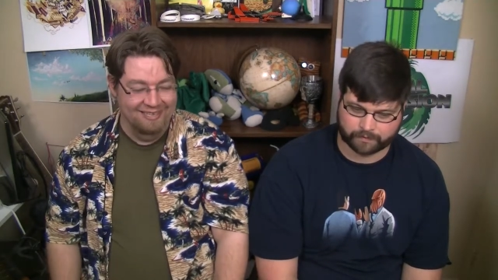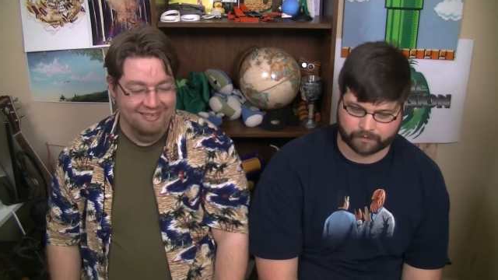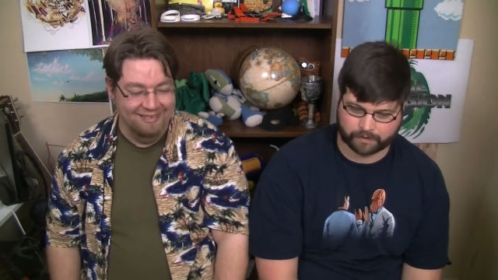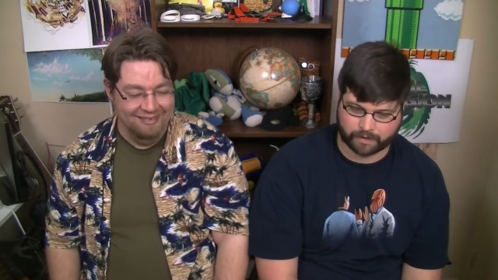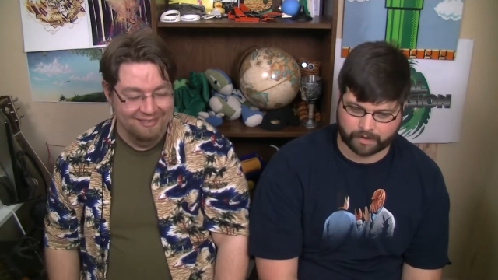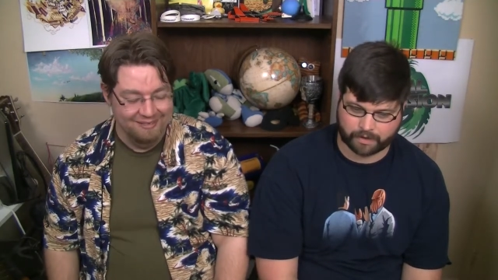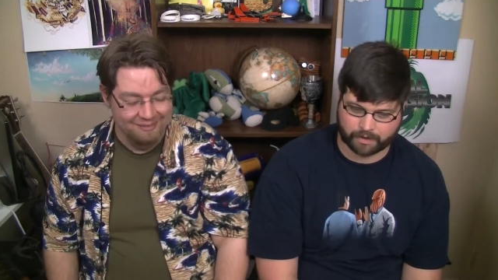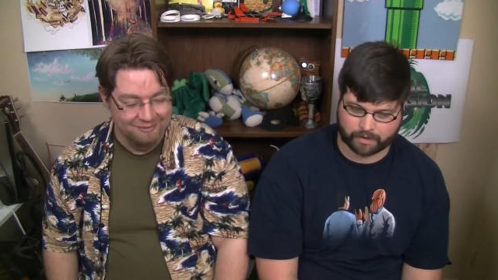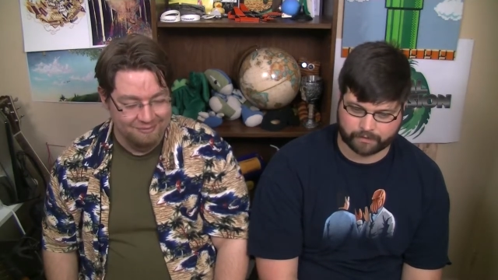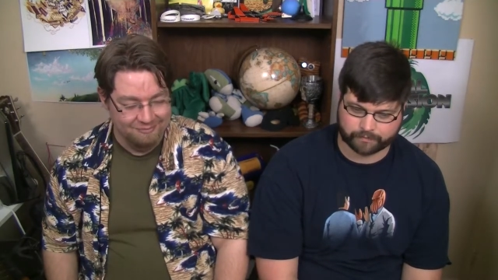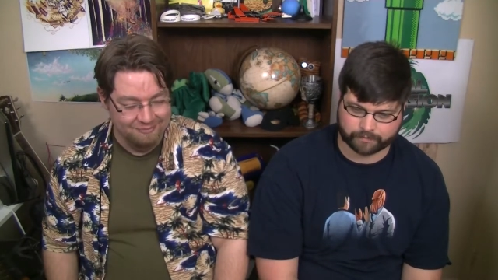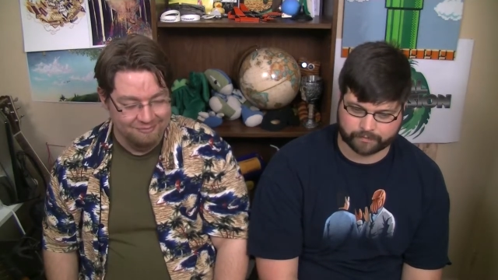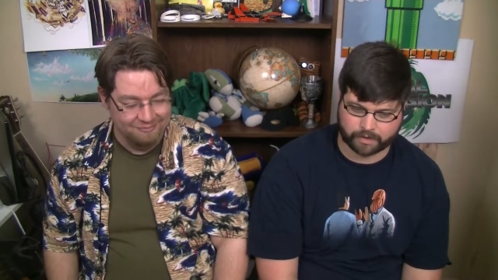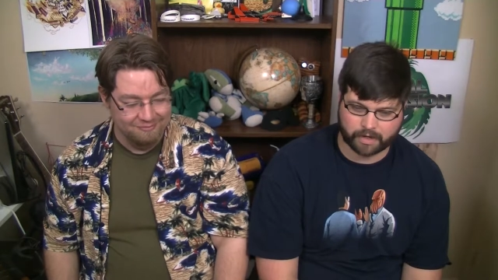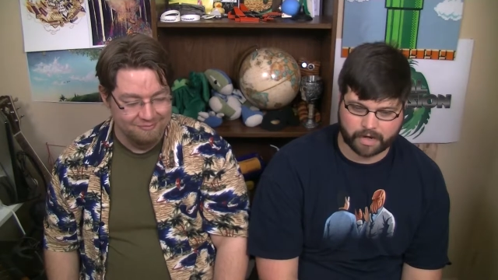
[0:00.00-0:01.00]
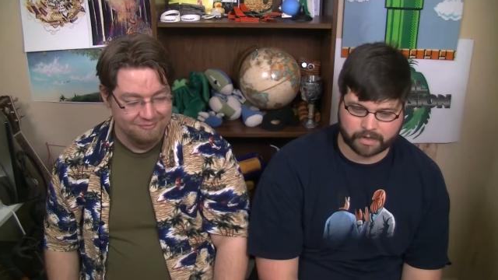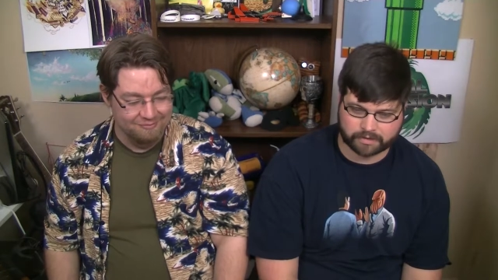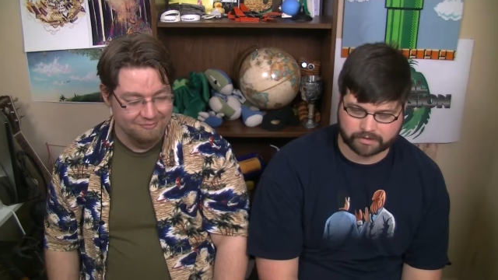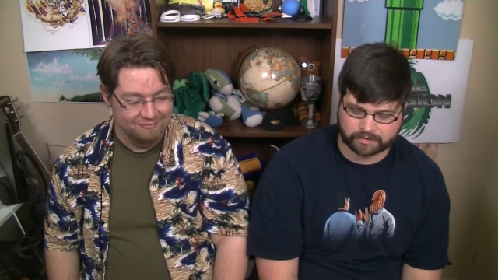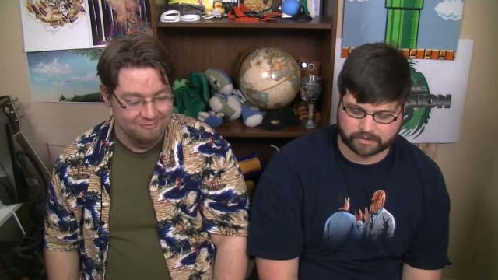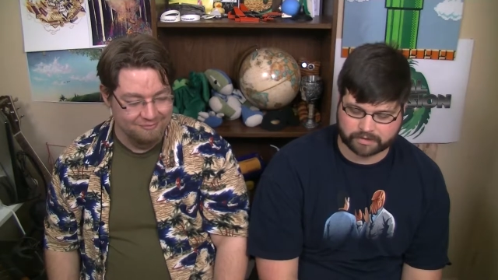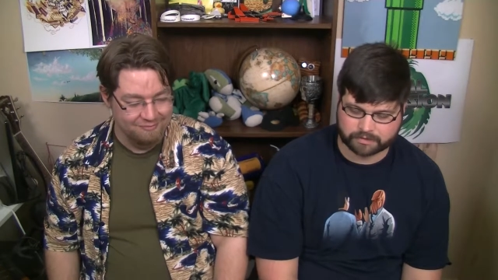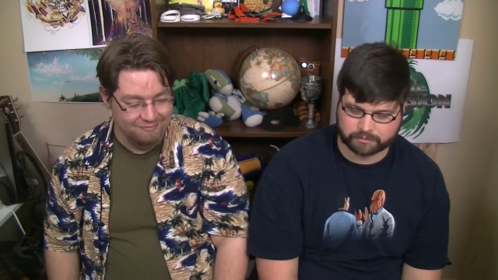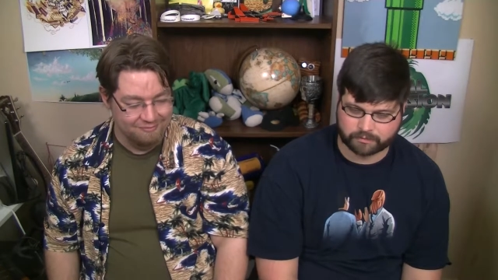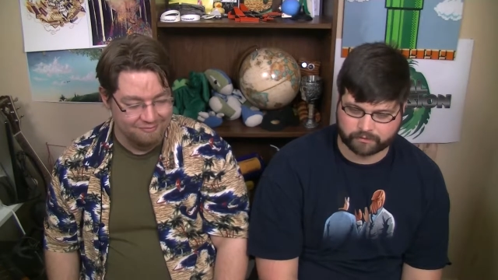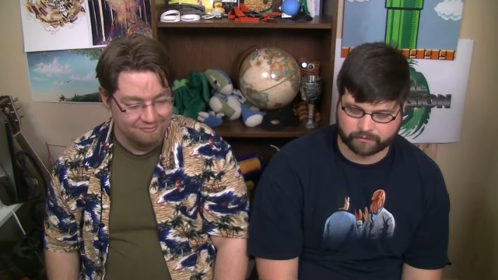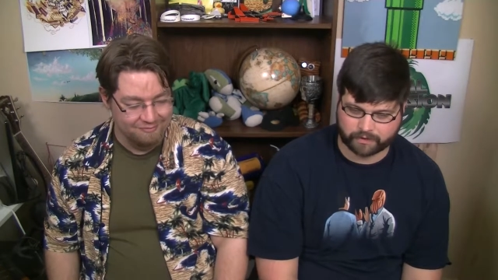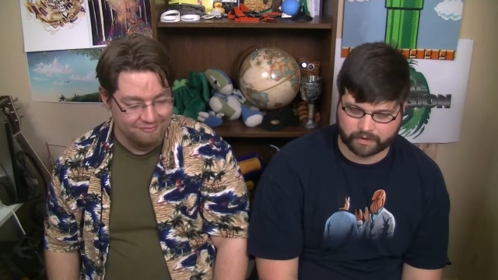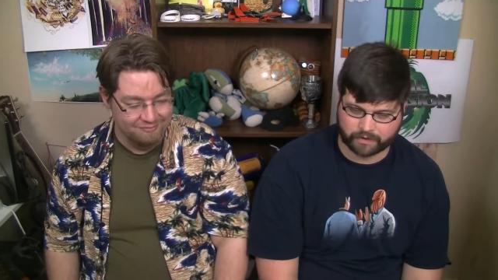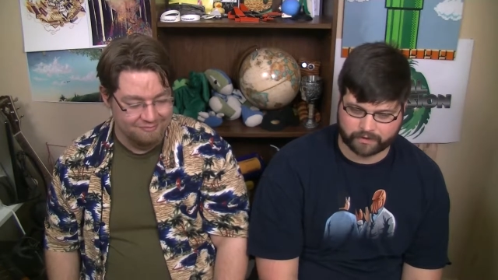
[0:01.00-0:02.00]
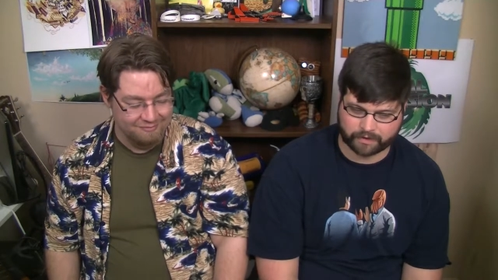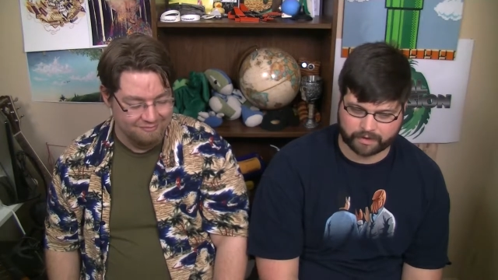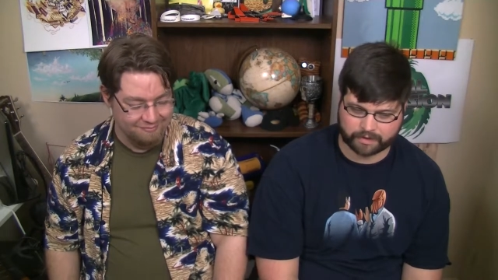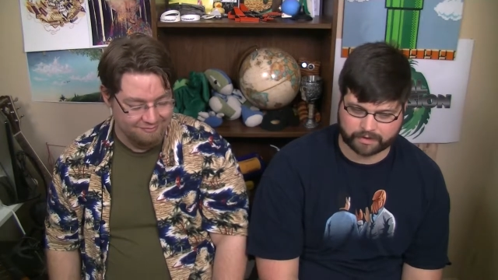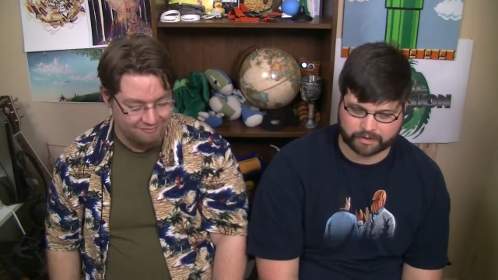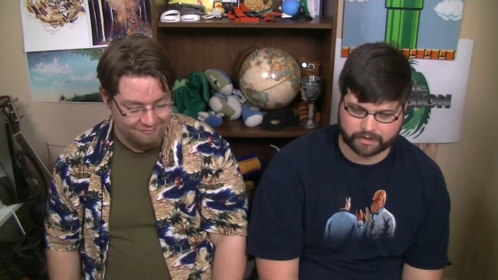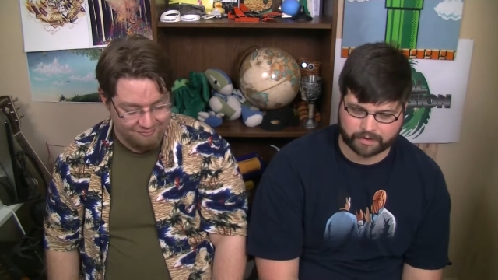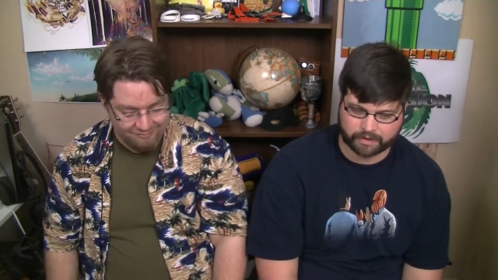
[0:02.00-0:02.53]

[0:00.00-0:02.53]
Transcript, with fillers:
Speaker 1: Um, all right, so let's move on then.